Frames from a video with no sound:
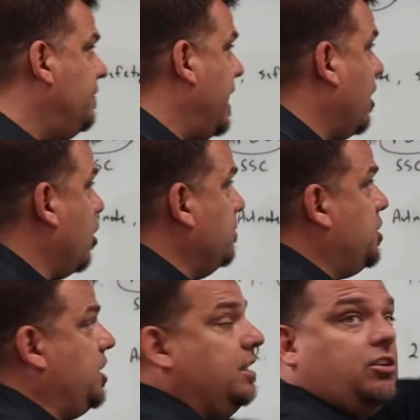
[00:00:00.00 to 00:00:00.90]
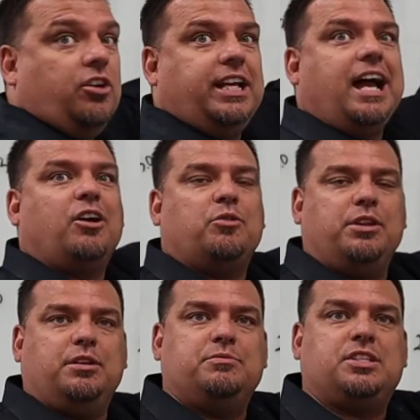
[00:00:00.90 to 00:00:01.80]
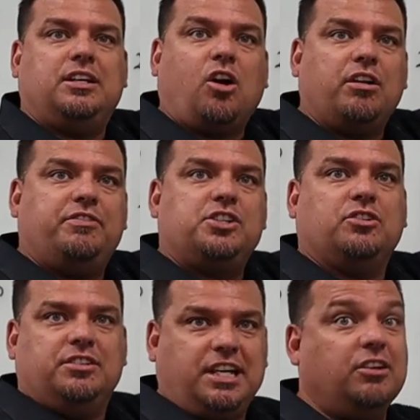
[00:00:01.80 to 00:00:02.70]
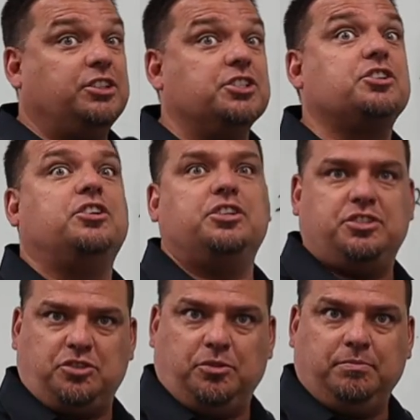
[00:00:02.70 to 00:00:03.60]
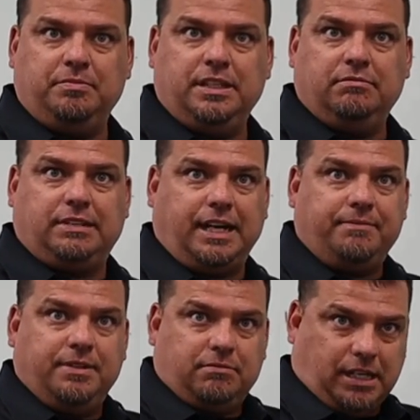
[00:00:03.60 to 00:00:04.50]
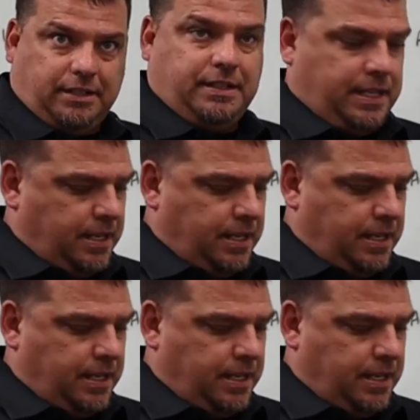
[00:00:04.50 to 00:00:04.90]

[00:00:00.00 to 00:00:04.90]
that our machine learning algorithms and artificial intelligence could consume. Okay, right?